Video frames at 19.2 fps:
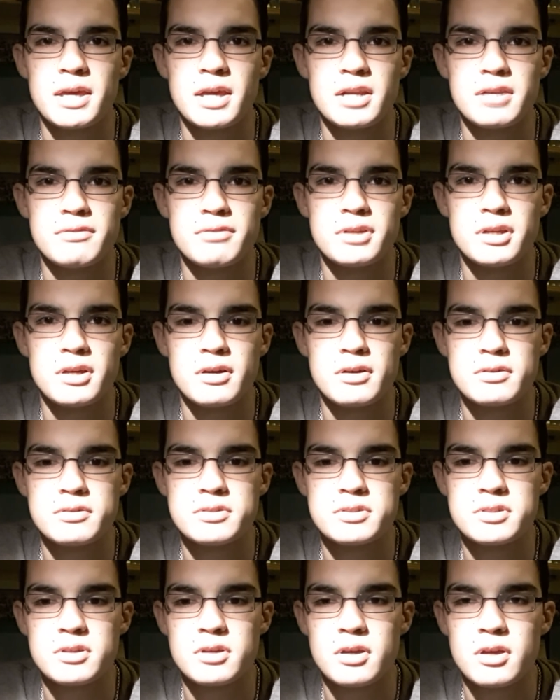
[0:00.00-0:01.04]
any
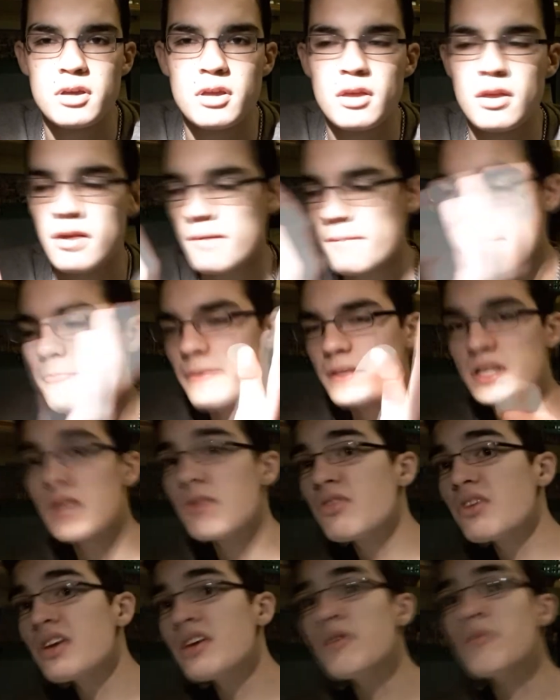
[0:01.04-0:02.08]
videos.
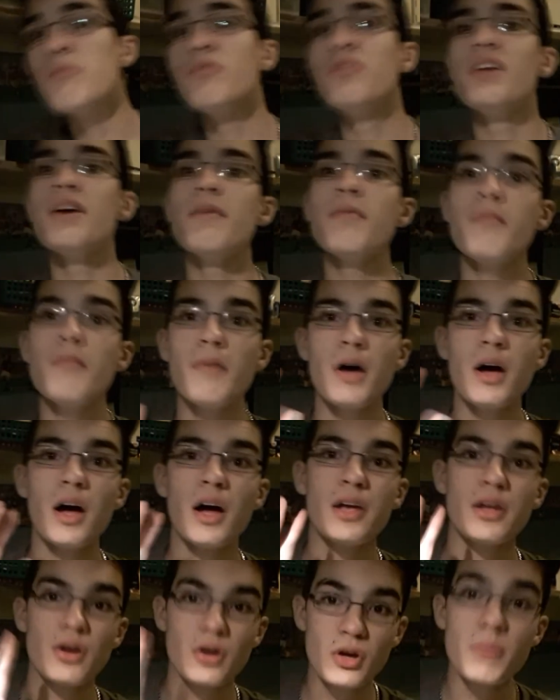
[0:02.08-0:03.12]
Something you dip, uh,
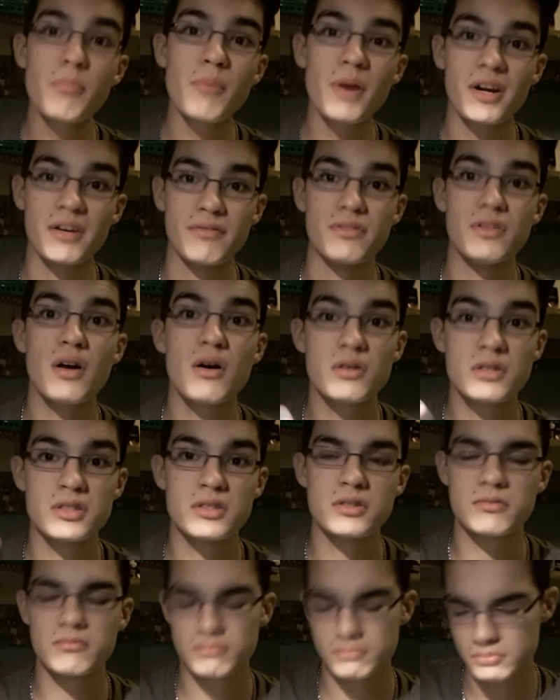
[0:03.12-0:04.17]
you could might have
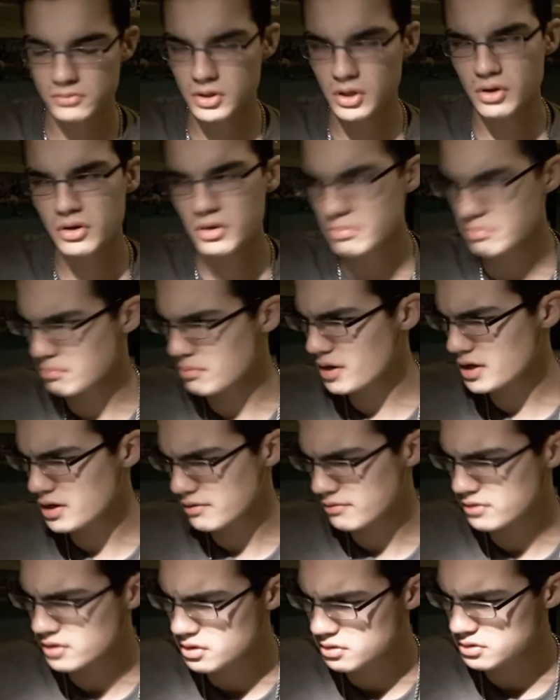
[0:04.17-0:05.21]
noticed, you could might
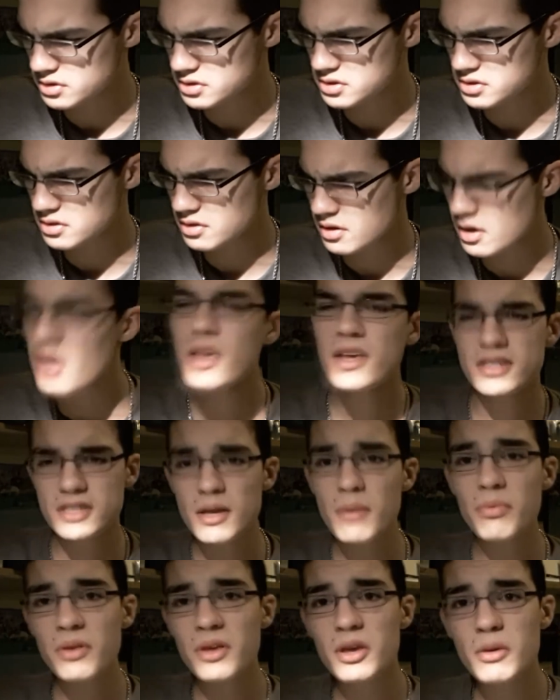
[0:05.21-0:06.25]
have noticed.
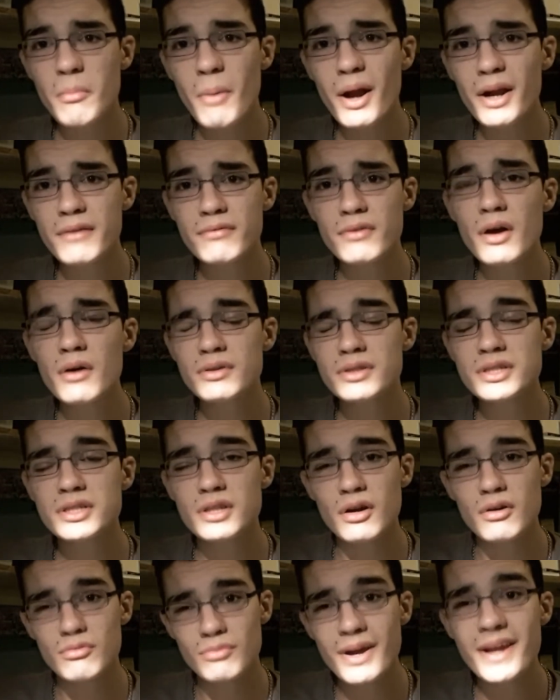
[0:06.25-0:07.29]
Something you might have noticed
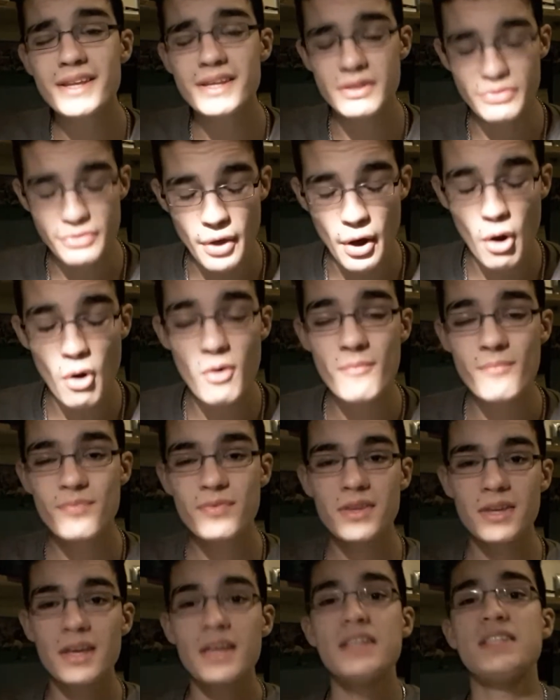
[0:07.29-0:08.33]
already though,
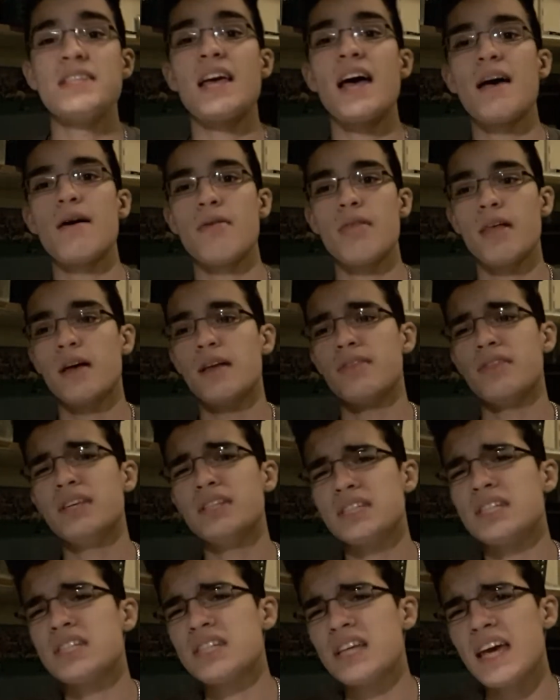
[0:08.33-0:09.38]
is that
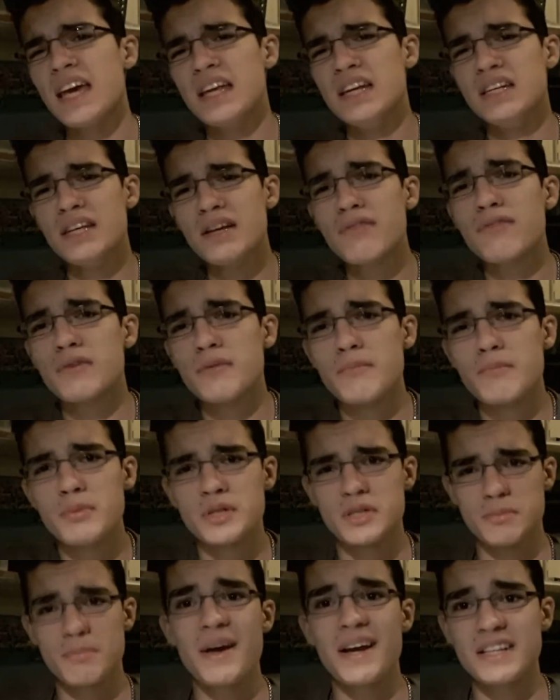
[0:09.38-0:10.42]
this is a different
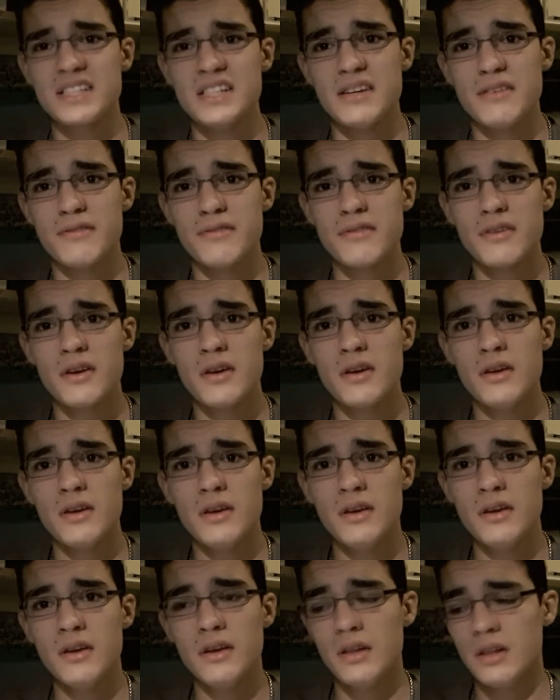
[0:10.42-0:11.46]
perspective.
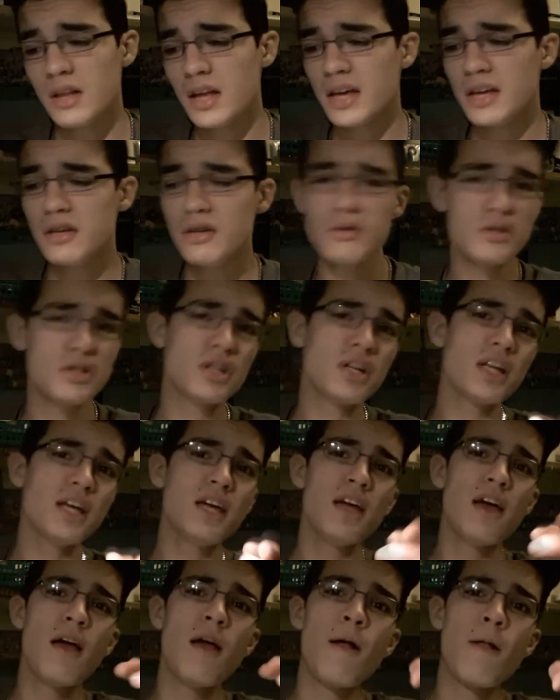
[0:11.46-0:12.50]
Like
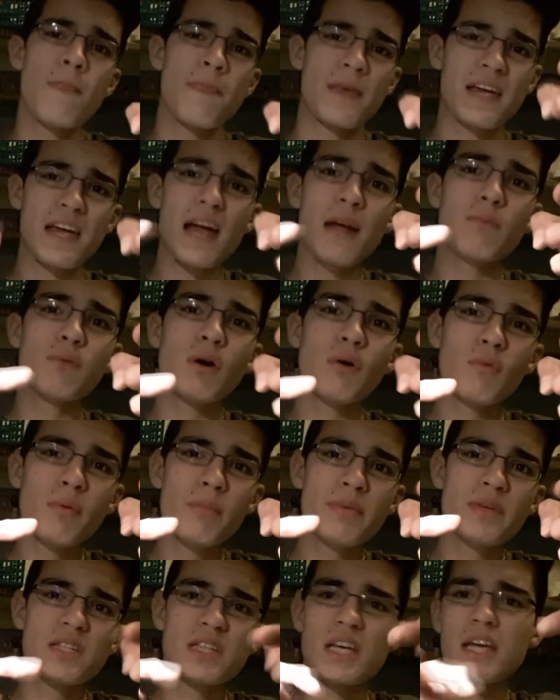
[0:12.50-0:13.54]
usually, the camera would
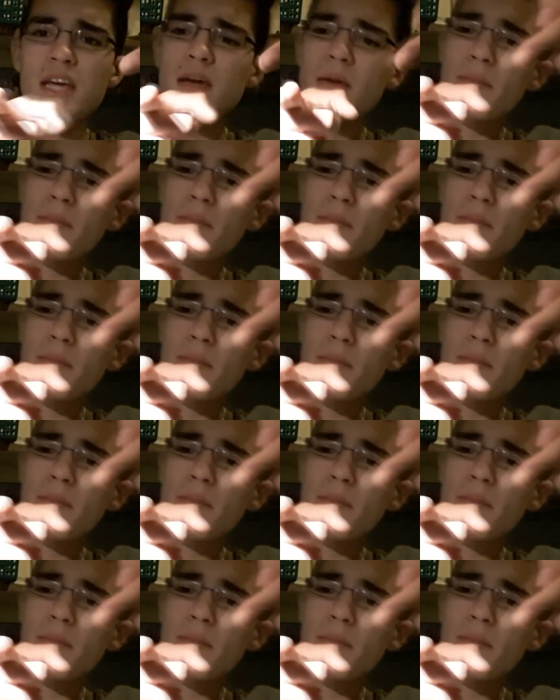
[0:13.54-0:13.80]
be seeing a